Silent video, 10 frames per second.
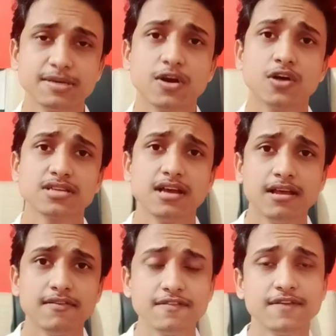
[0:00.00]
Because
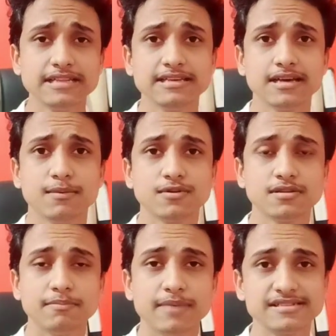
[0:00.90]
if I think about
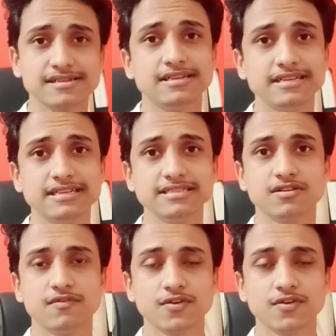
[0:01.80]
the best countries